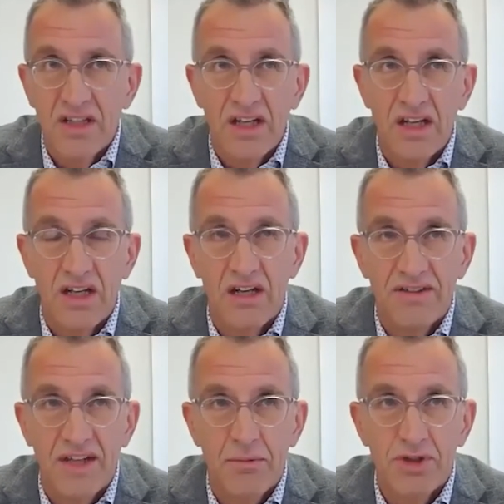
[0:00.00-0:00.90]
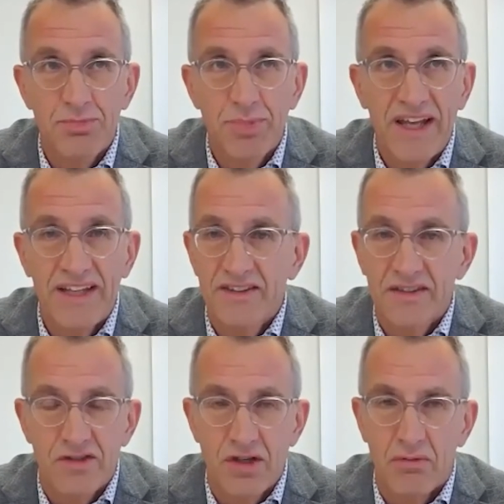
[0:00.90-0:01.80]
Uh, that was planned,
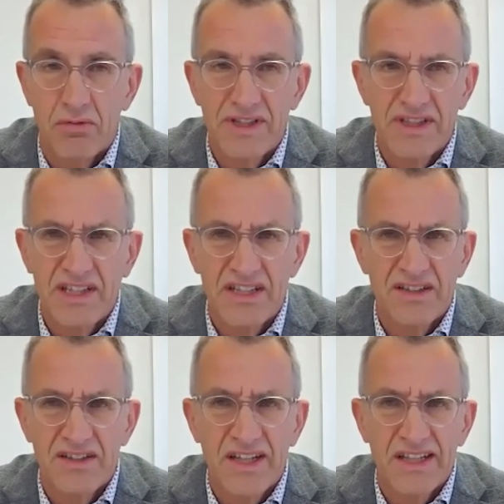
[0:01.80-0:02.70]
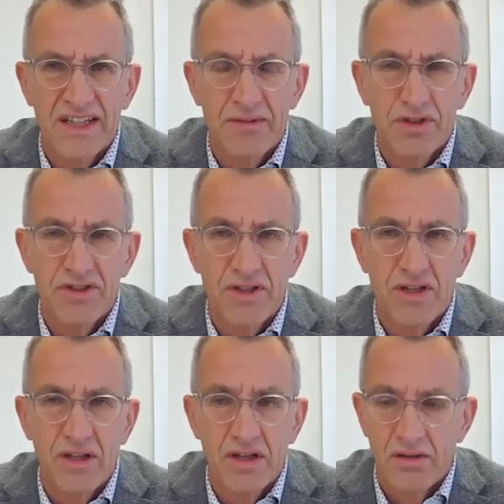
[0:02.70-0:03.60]
so we didn't think it was uh,
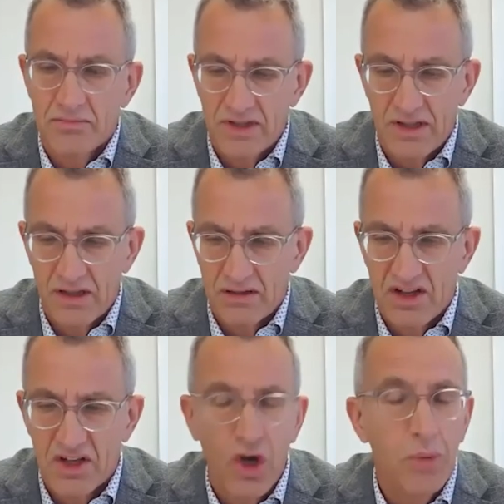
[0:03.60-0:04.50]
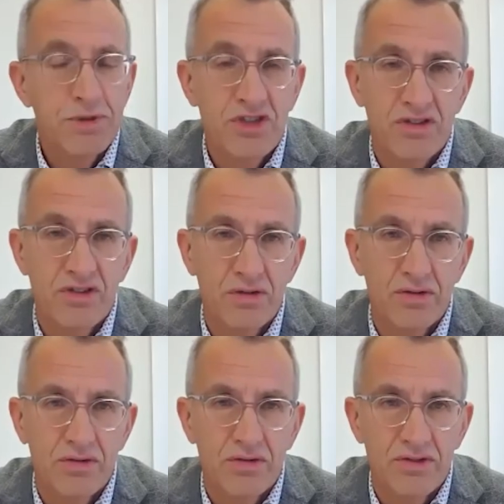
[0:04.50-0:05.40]
uh an option
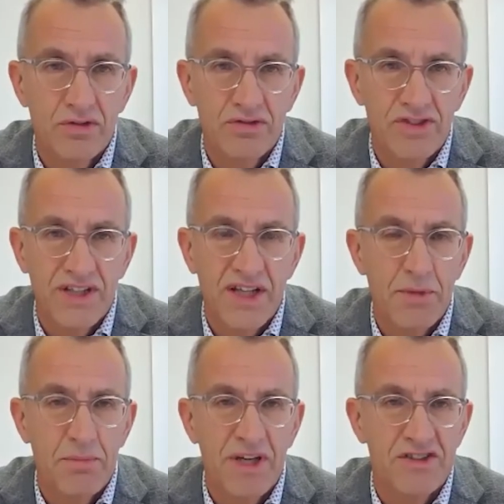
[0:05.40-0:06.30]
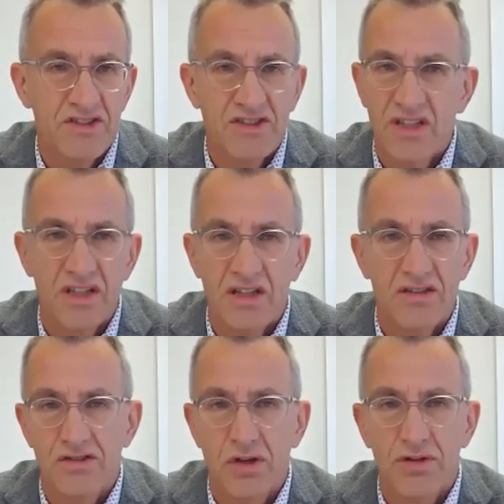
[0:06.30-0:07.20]
to to send them a message. Uh,
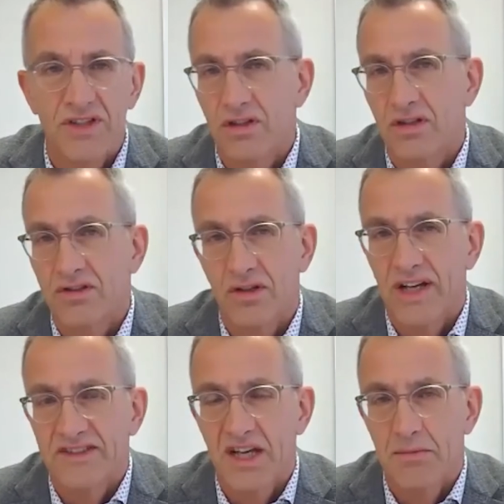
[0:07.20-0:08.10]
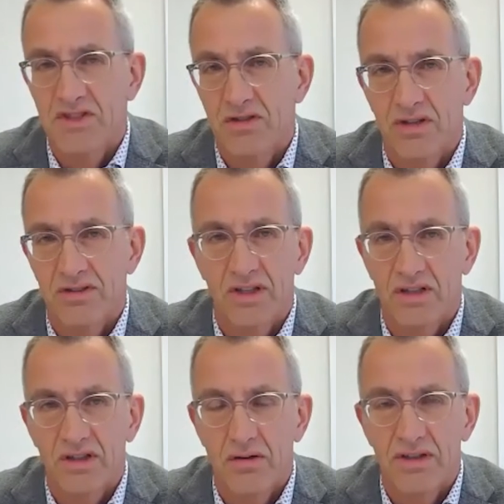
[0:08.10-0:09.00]
sorry, your your exam is not
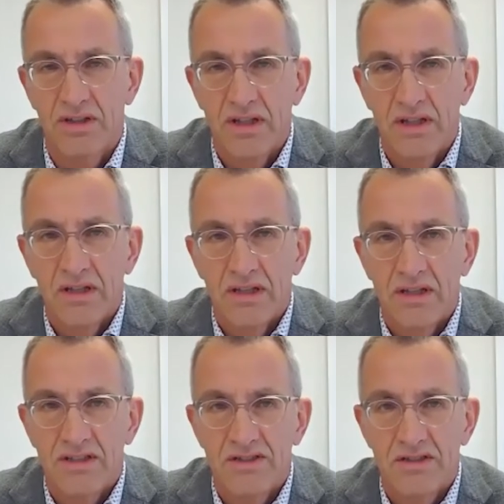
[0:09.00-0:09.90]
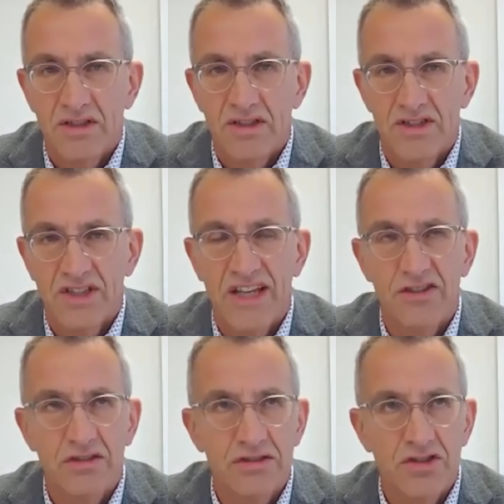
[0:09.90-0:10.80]
going, is is cancelled.